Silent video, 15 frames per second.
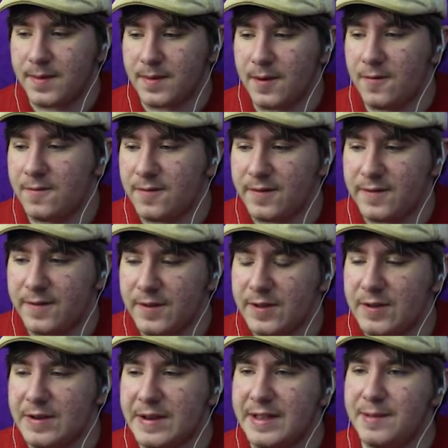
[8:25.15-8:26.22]

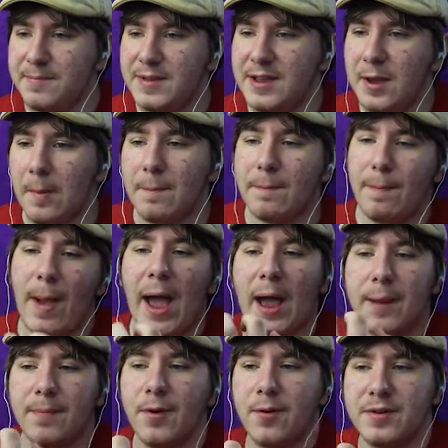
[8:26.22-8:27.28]
He'd be a
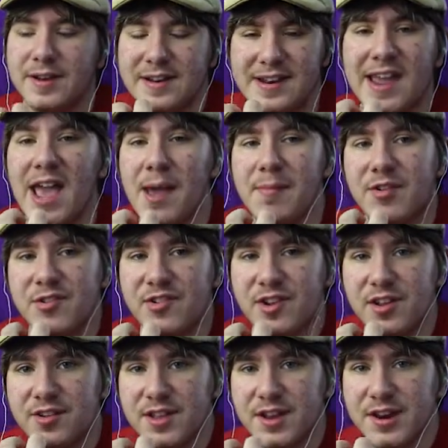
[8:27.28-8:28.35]
backbone to damage
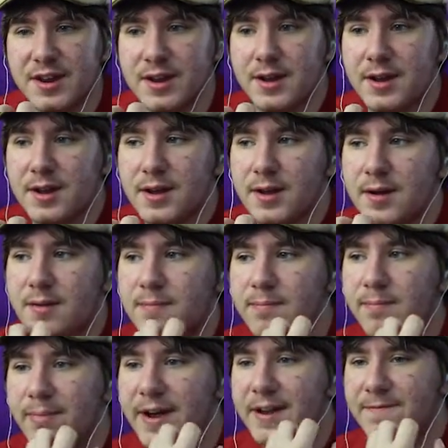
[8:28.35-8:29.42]
dealing.
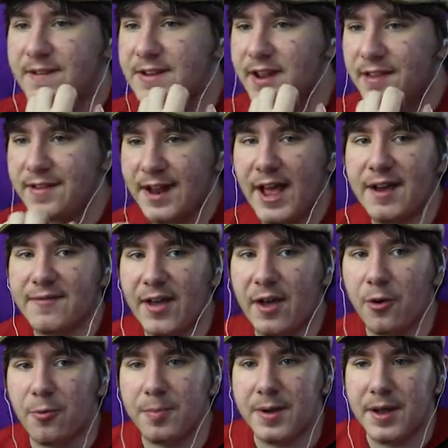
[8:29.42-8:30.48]
But if he doesn't have
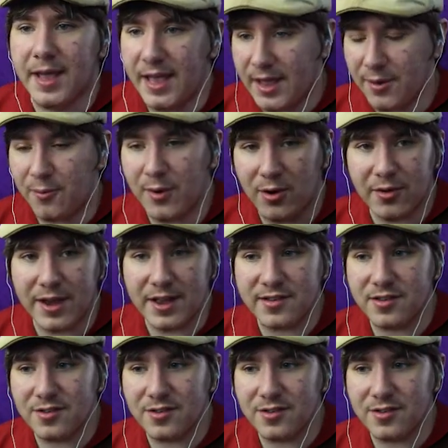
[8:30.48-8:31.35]
help, he will get